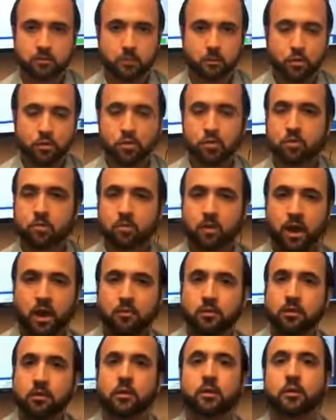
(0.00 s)
when you
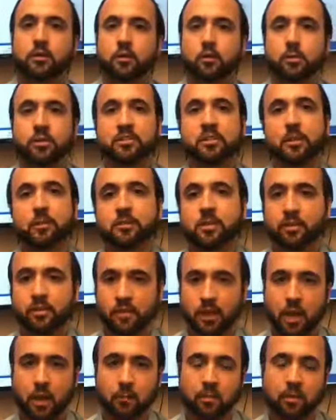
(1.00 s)
have a, a little bit of time to
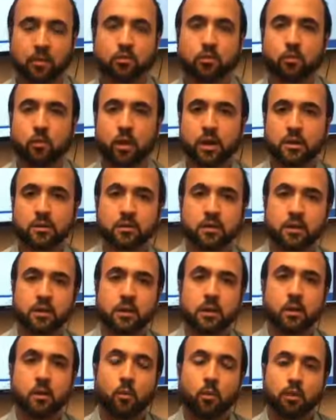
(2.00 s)
think because you want to,
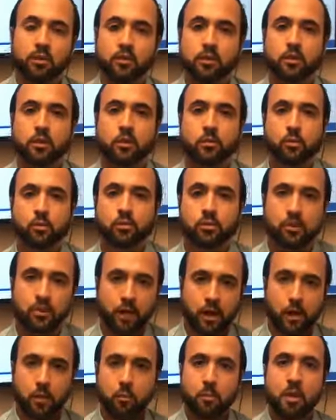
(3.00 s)
what it's gonna do is gonna
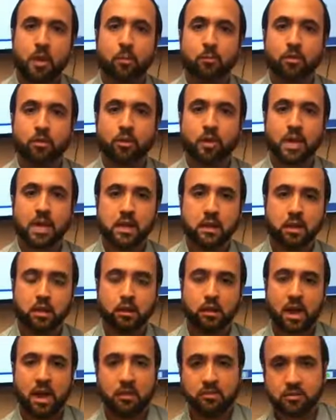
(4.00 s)
auto-populate
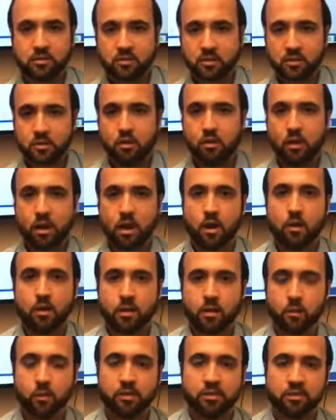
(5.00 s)
other houses in your
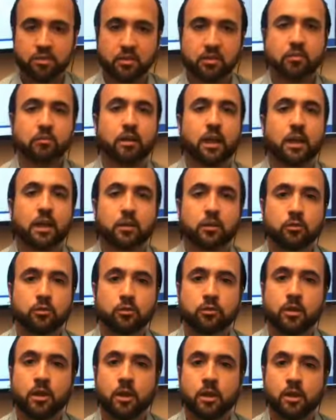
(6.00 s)
area with assessed
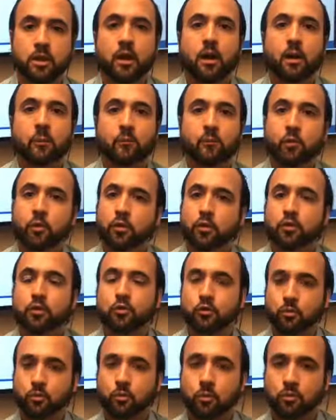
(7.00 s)
values um, for you to
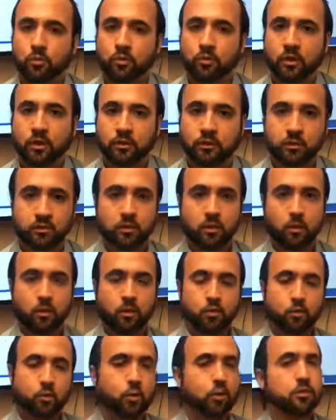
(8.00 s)
choose and to say
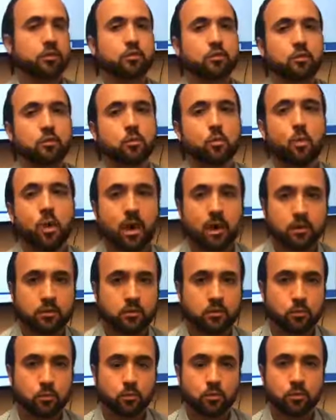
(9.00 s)
which ones you want
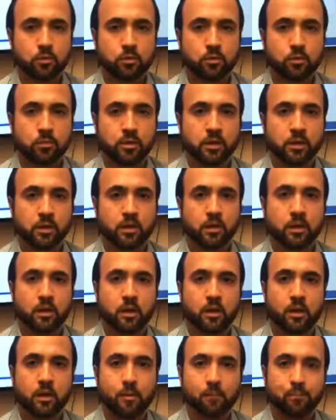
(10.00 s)
to, to be
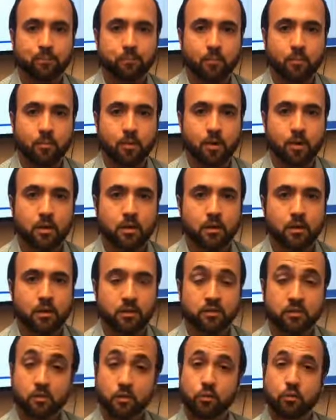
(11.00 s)
um, uh,
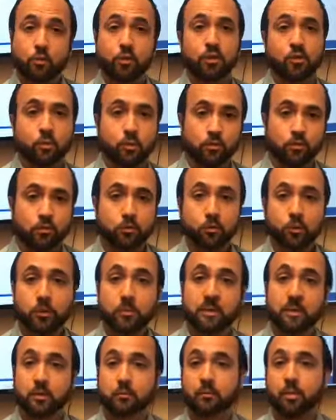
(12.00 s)
considered with, which ones you wanna
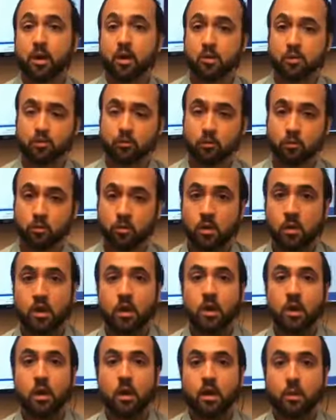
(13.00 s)
be compared to
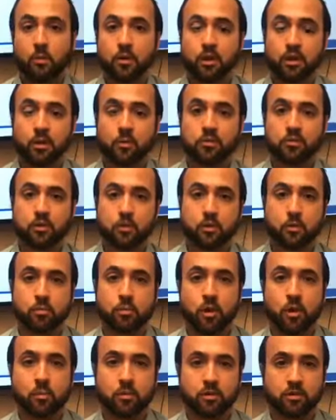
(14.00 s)
uh, when it comes to your
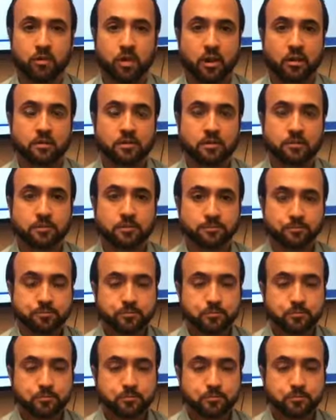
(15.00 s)
property taxes.